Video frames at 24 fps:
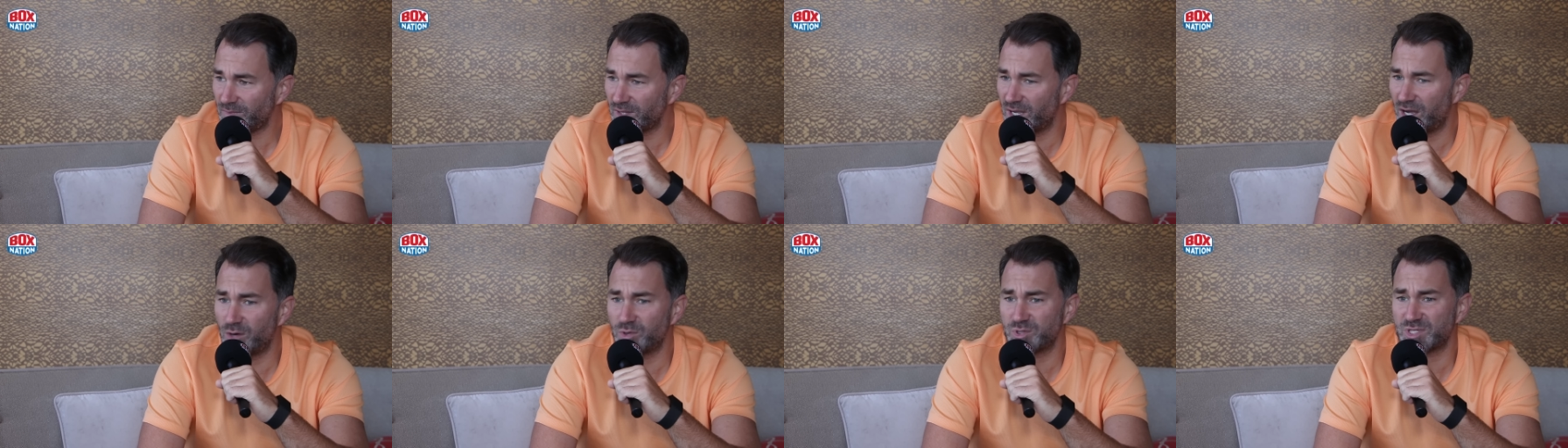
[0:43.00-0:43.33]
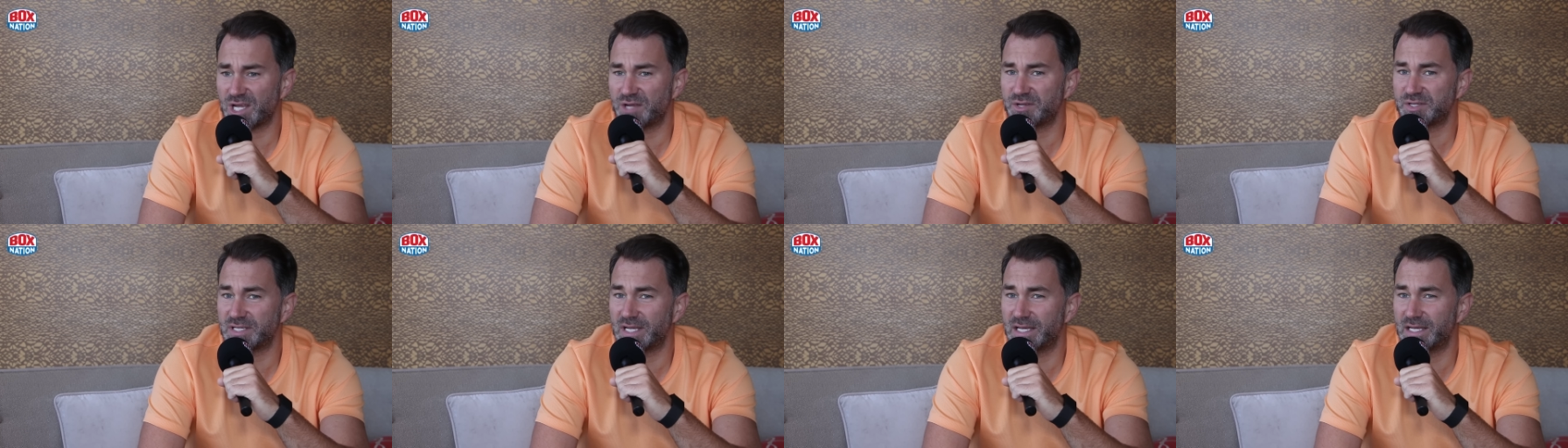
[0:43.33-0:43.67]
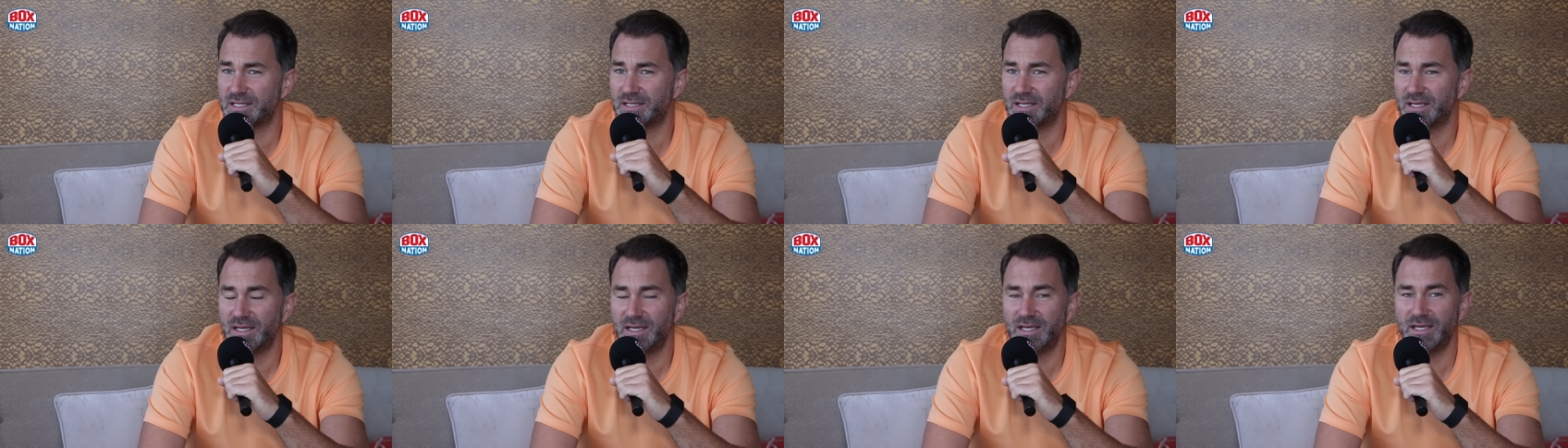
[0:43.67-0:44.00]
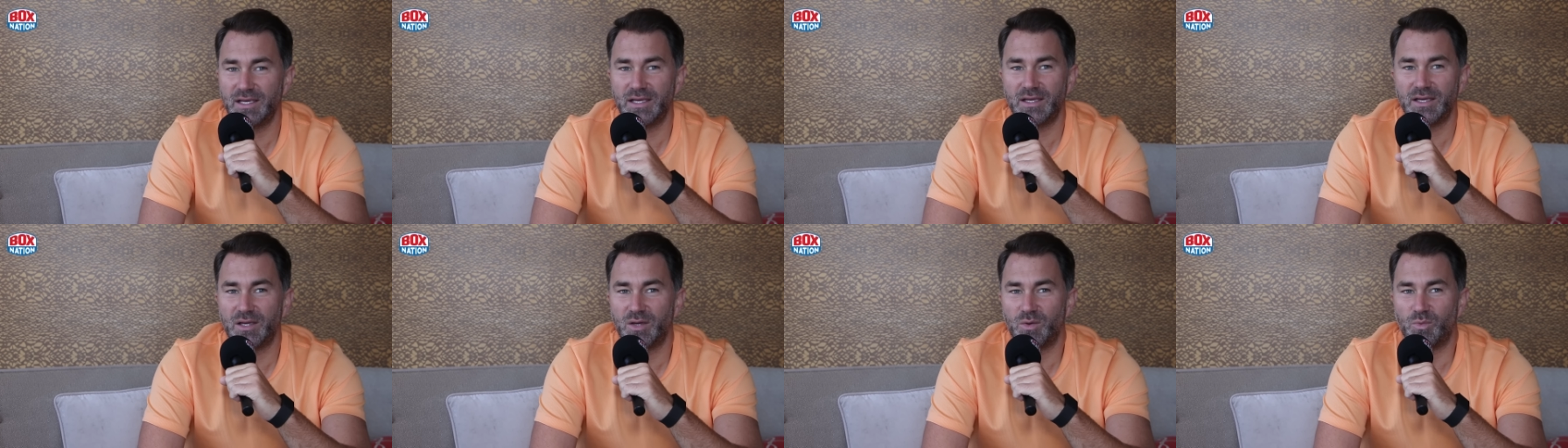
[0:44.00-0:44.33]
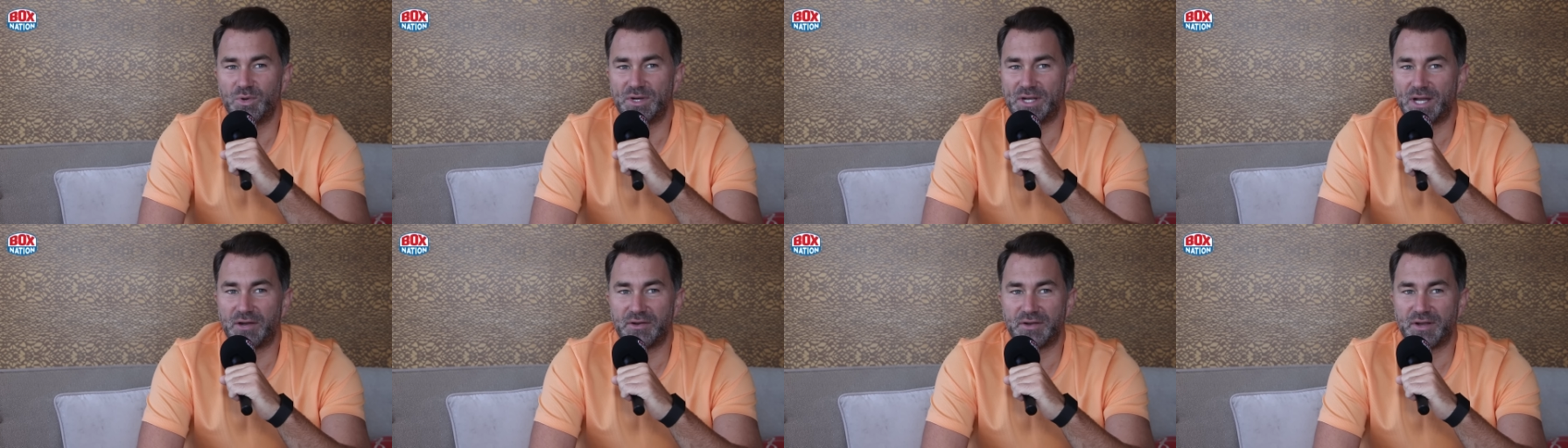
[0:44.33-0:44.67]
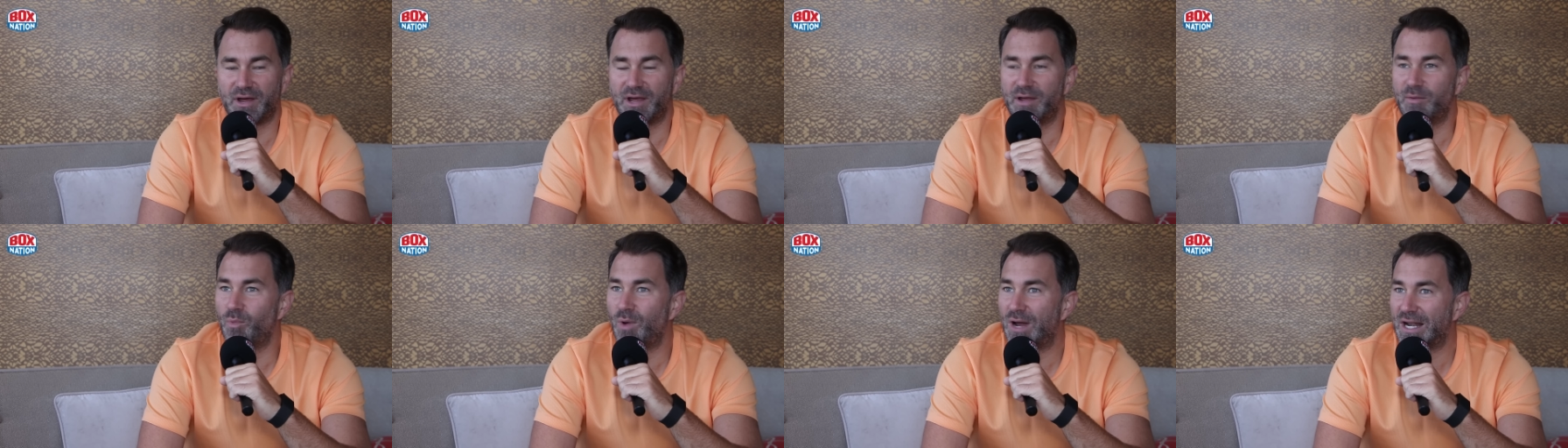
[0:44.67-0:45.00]
I also said we don't
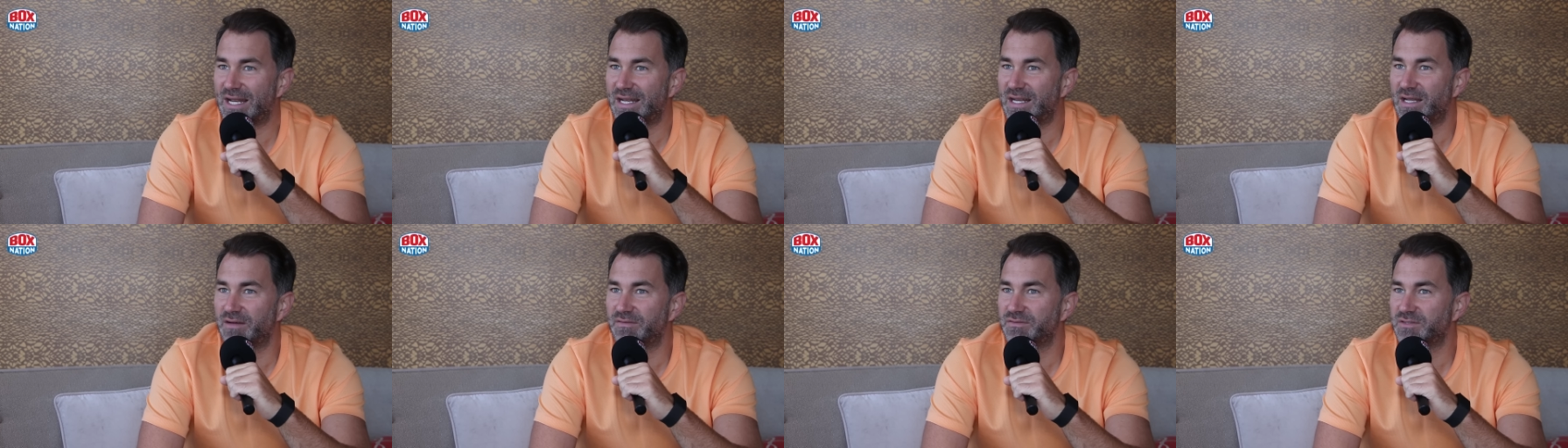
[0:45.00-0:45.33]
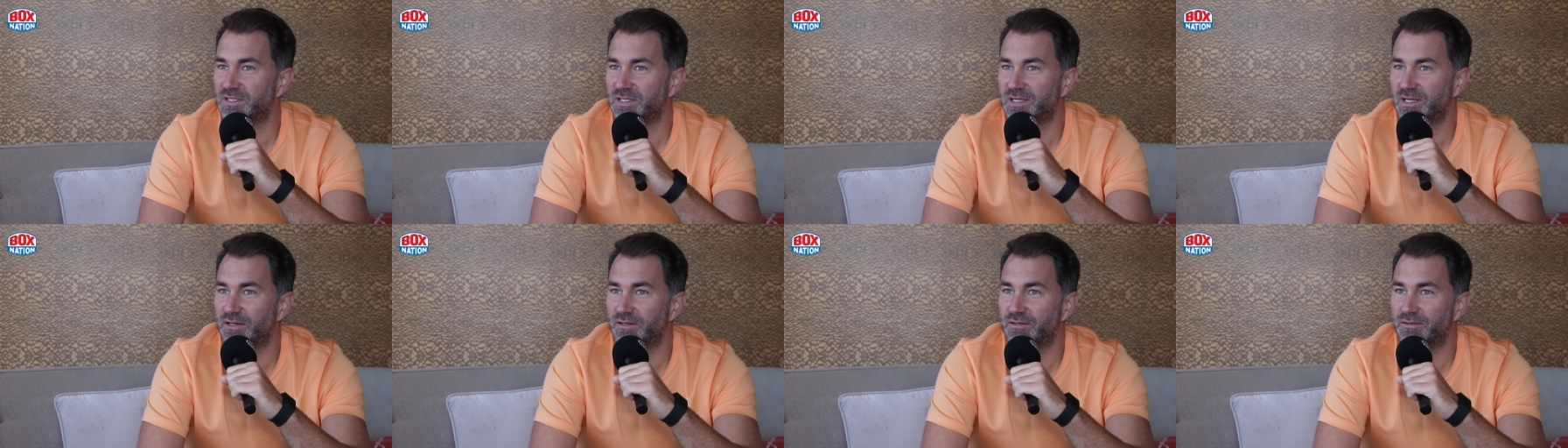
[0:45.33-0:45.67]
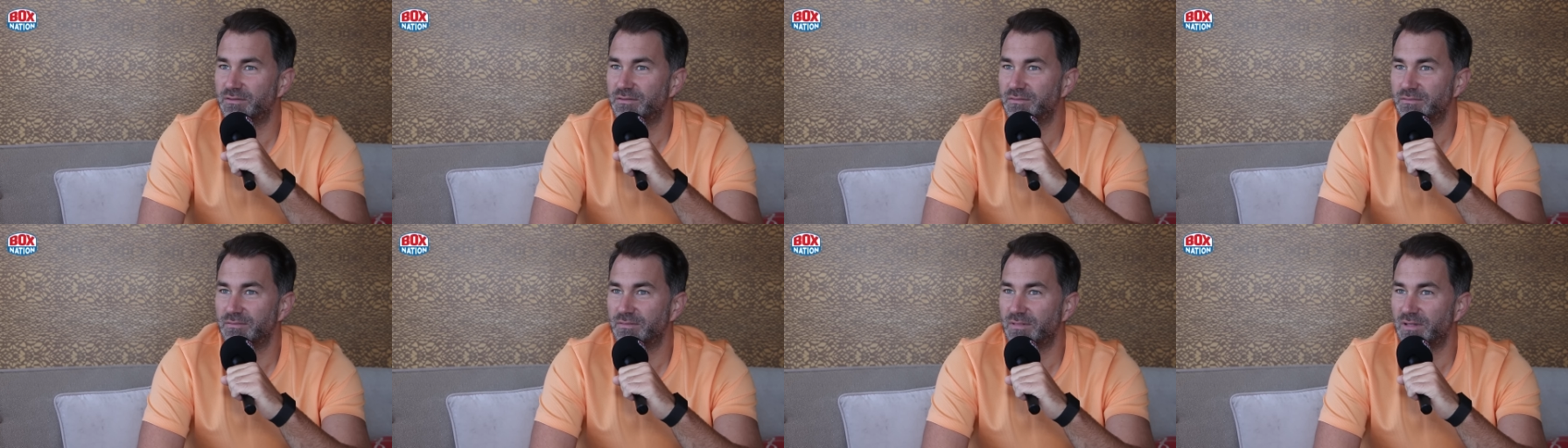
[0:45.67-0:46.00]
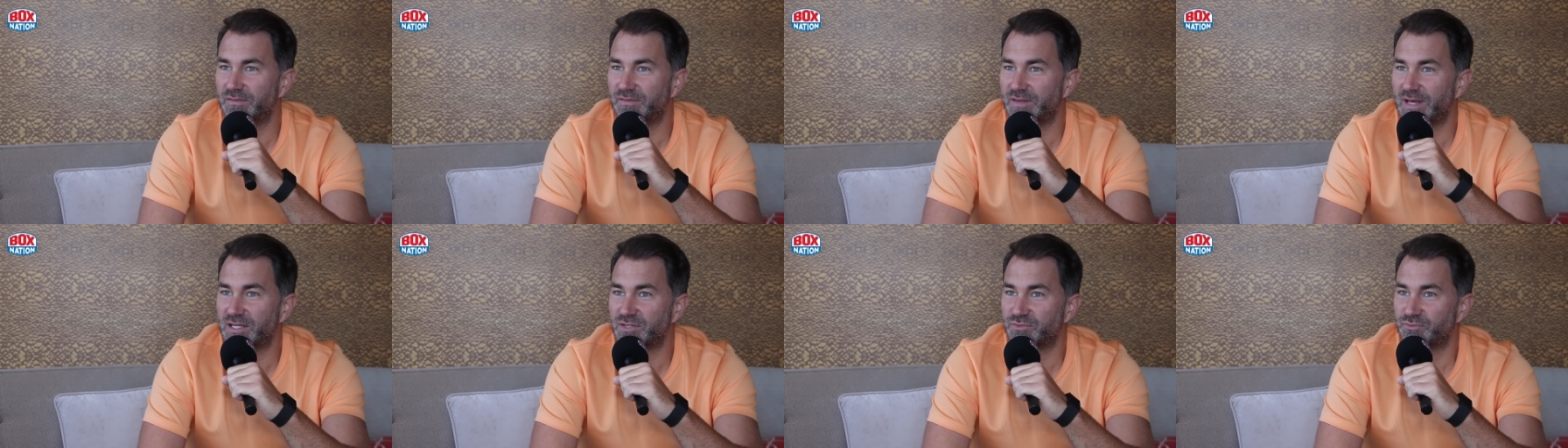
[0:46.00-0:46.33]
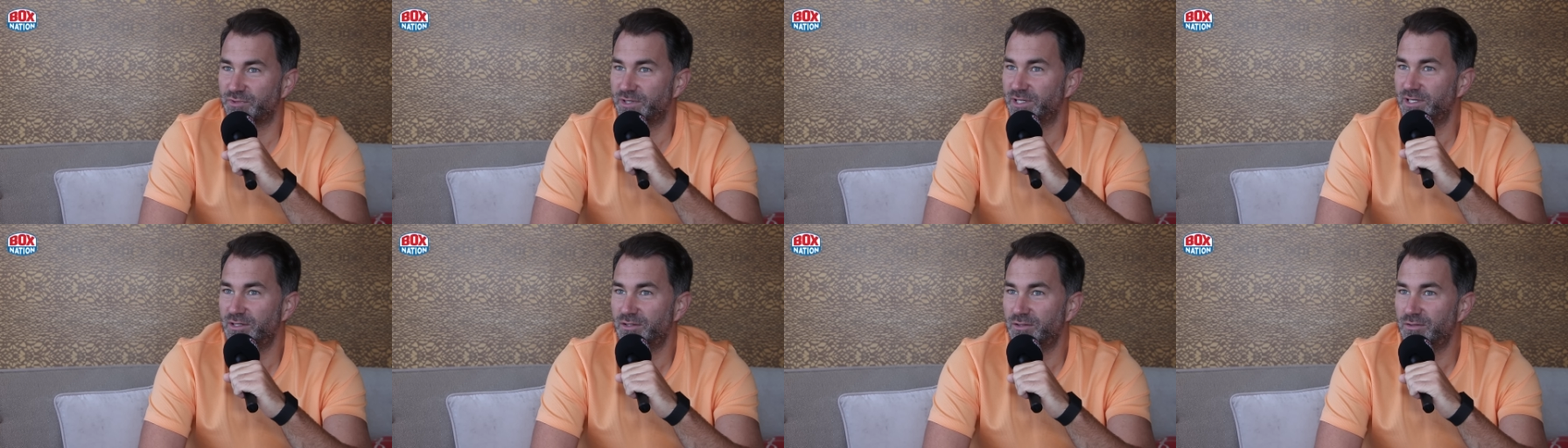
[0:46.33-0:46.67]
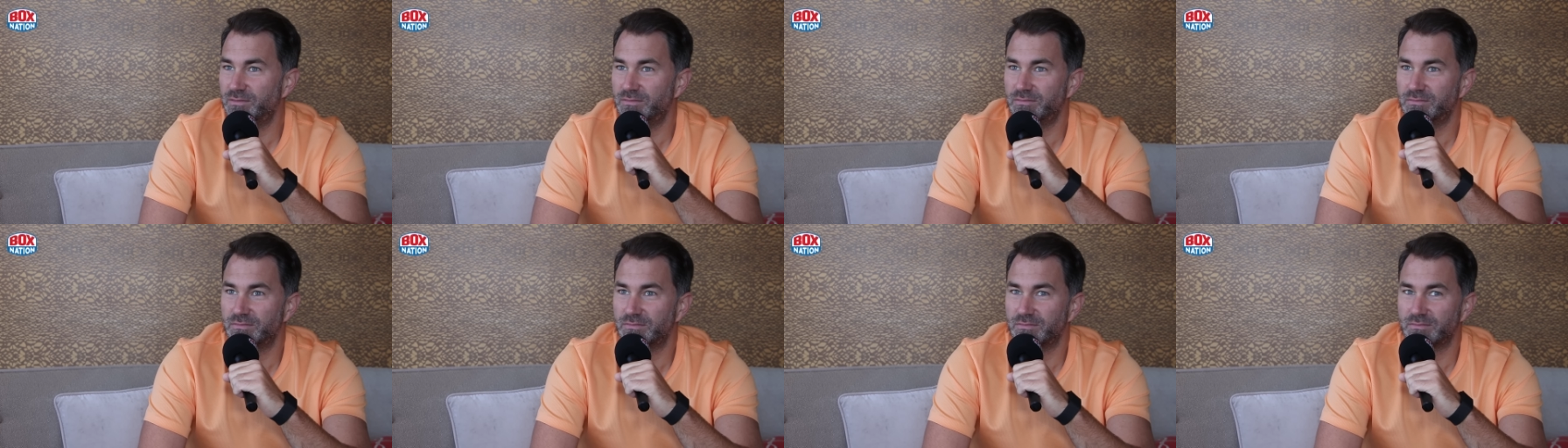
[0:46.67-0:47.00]
know him well enough to know if that's
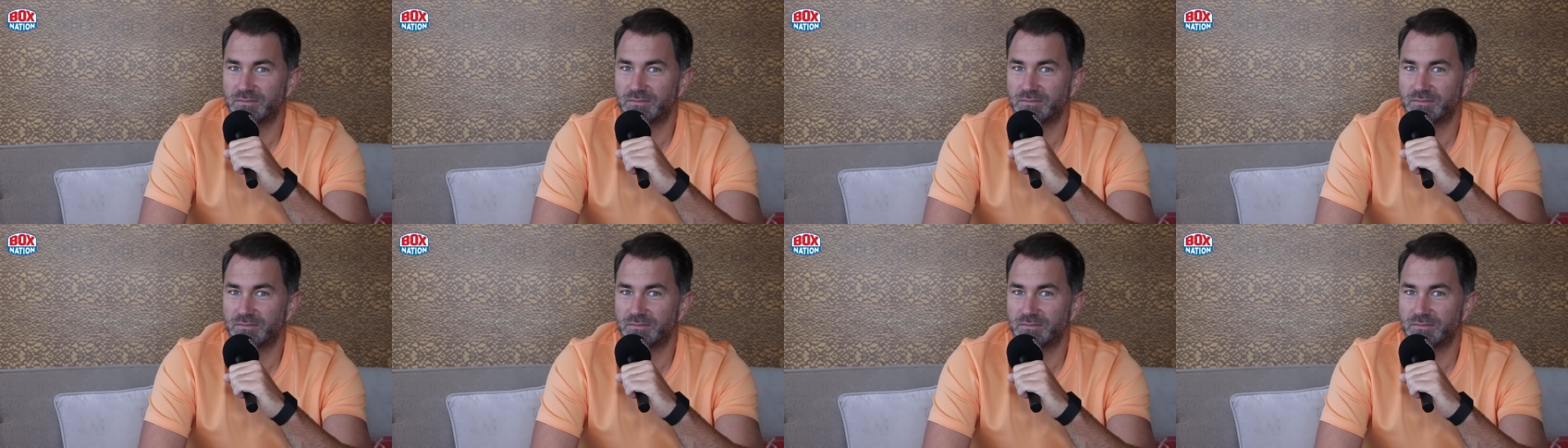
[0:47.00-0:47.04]
real,